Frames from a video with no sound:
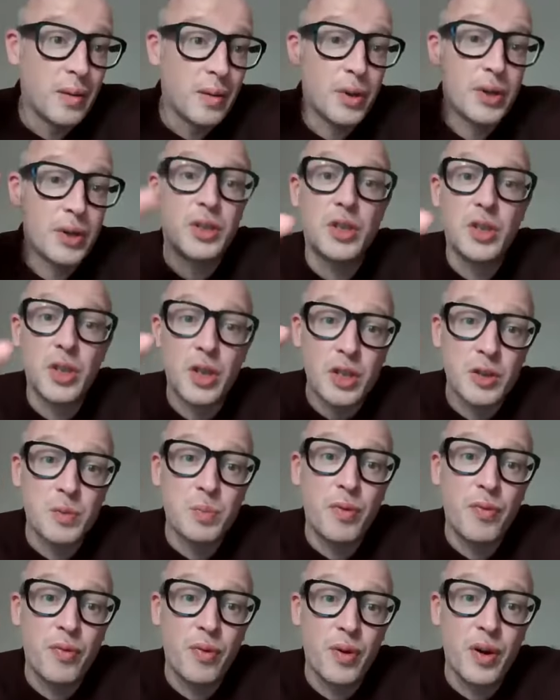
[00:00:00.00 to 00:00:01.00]
but just
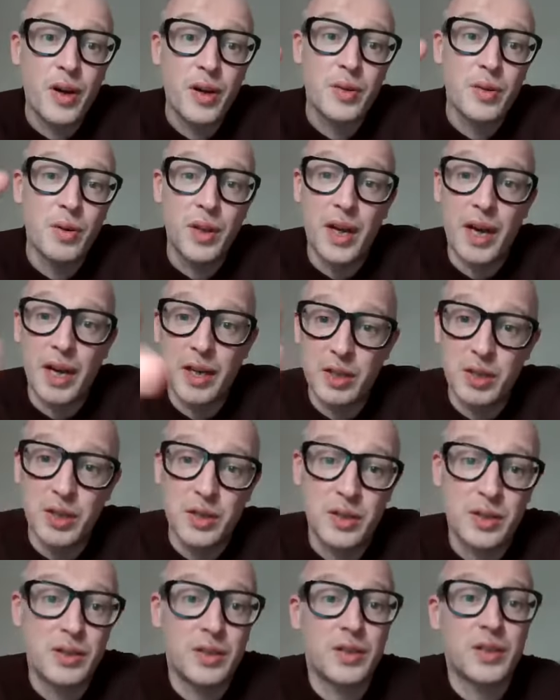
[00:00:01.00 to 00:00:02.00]
before I do that,
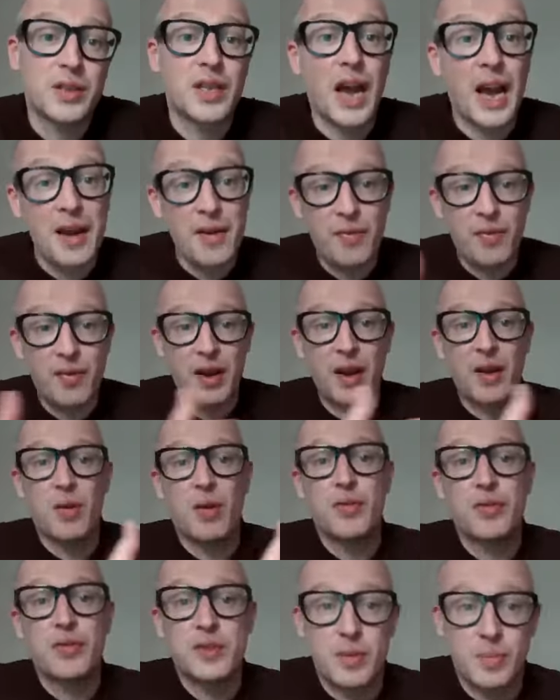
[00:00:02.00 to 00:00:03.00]
just siphoning
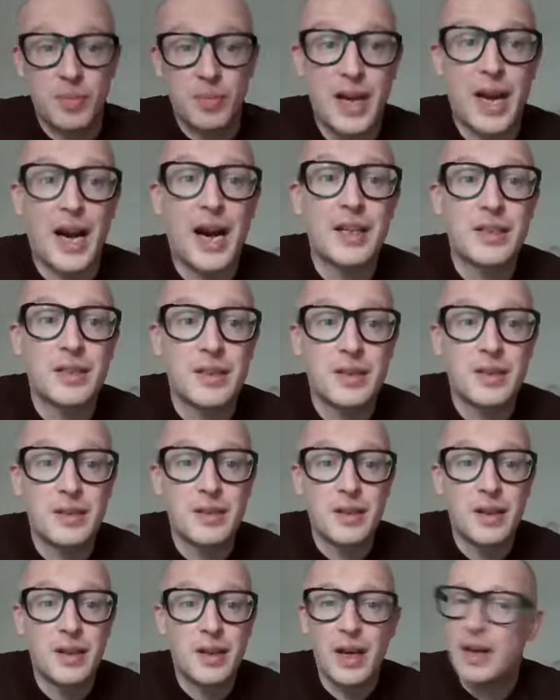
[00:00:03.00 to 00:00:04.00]
off some casks.
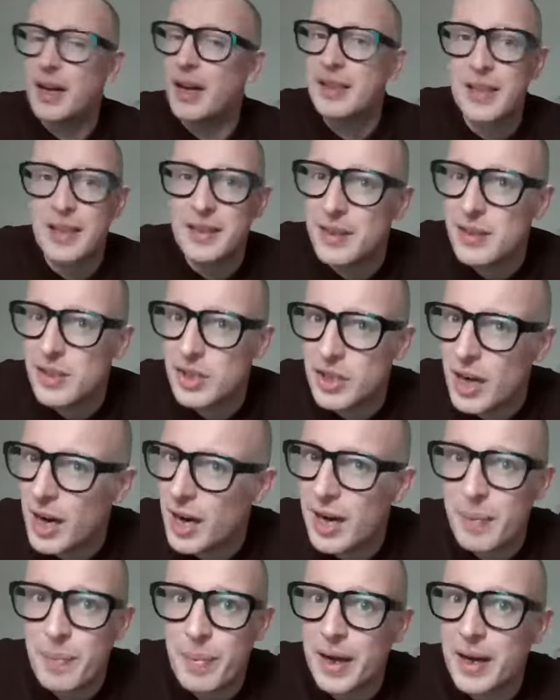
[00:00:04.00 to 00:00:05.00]
And this isn't
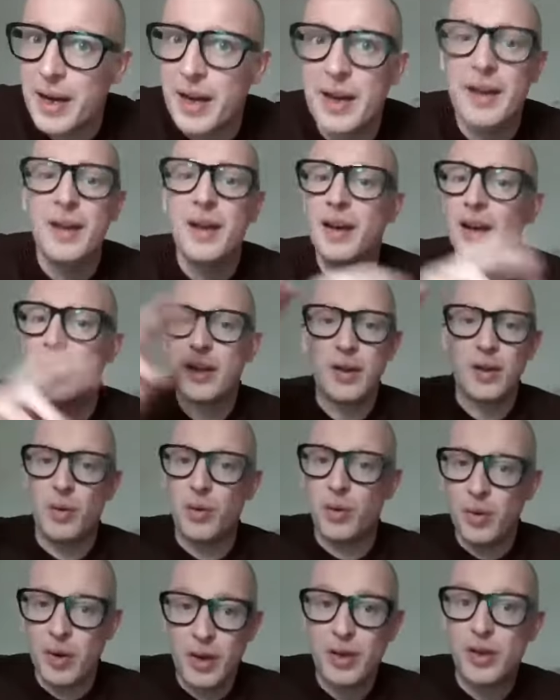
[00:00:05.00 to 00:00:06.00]
cherry picking, you
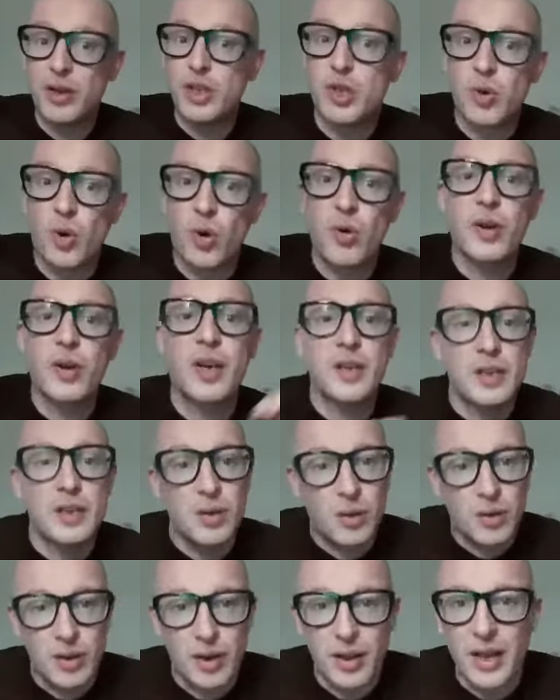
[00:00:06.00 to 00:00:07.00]
know, the strongest
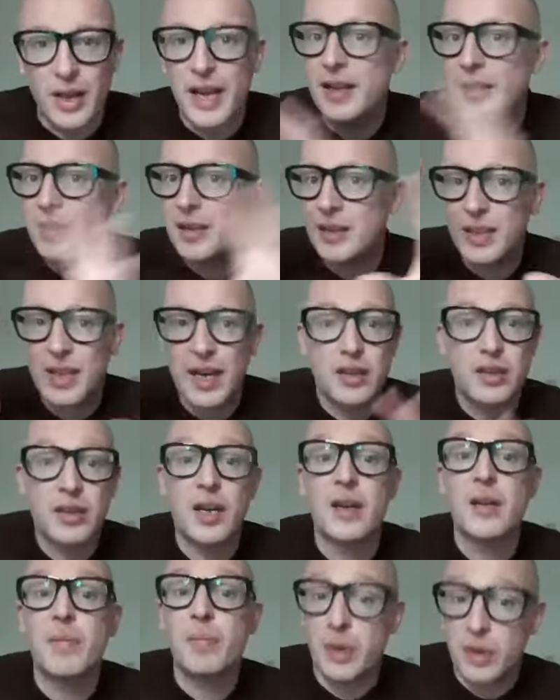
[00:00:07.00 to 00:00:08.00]
or the lightest cask
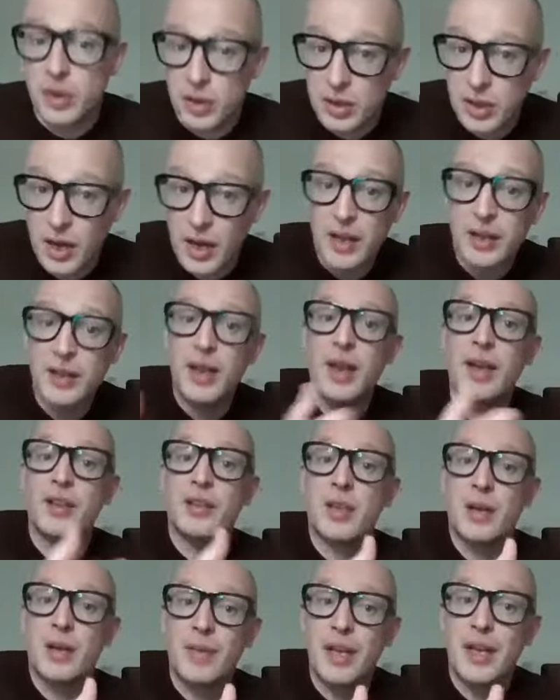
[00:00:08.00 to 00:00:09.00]
in, but just taking
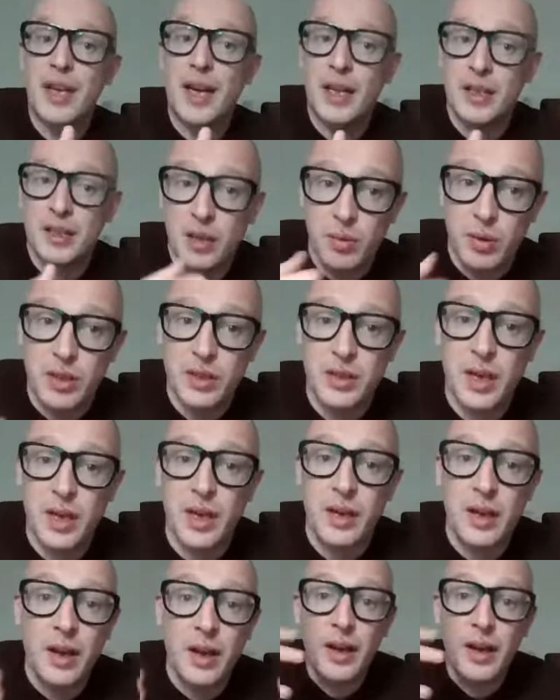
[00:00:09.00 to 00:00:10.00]
some of the casks to one side